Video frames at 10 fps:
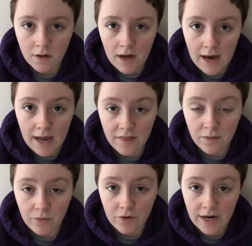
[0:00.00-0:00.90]
had
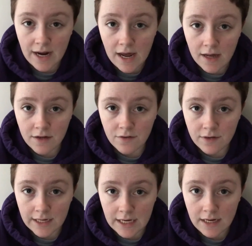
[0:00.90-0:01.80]
the Mirena
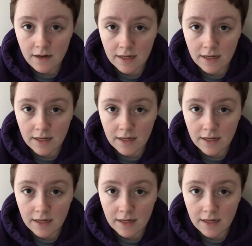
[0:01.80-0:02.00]
IUD,